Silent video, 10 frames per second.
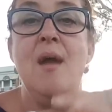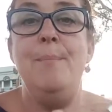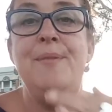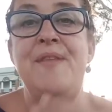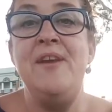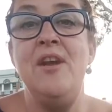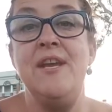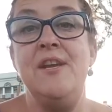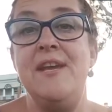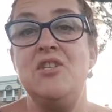But then I
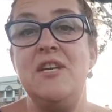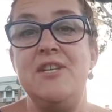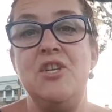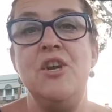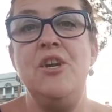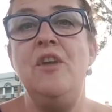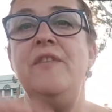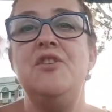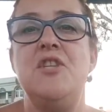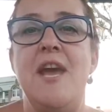can actually turn on
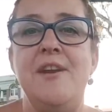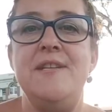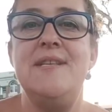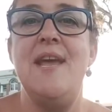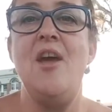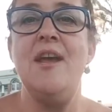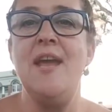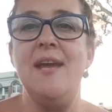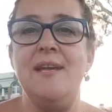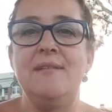the chat and say,
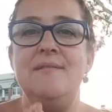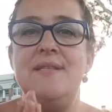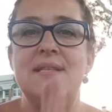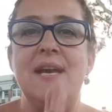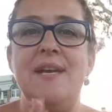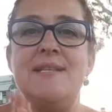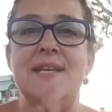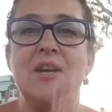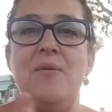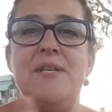okay, start
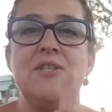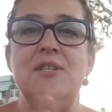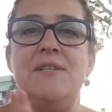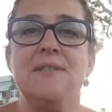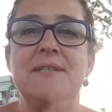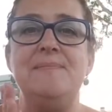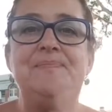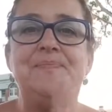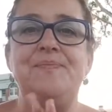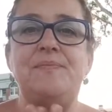asking questions.
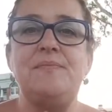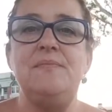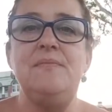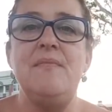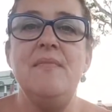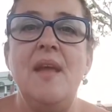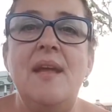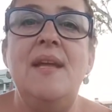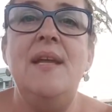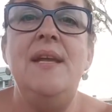
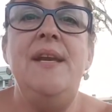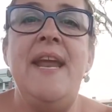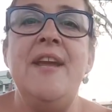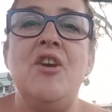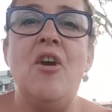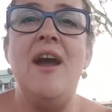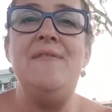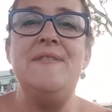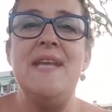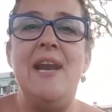Nika
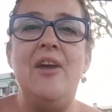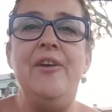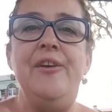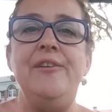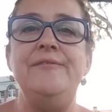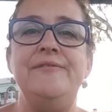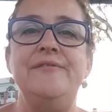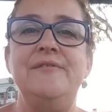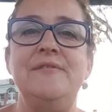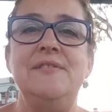Crafts, hello.
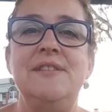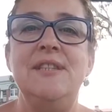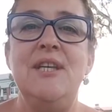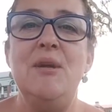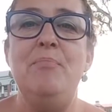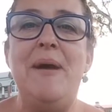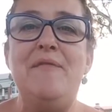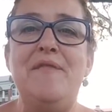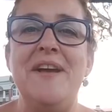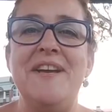
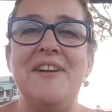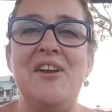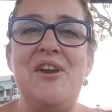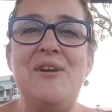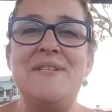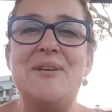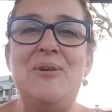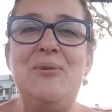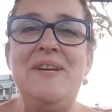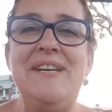Buttfugger, I know, it's
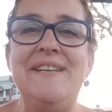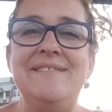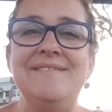cool, isn't it?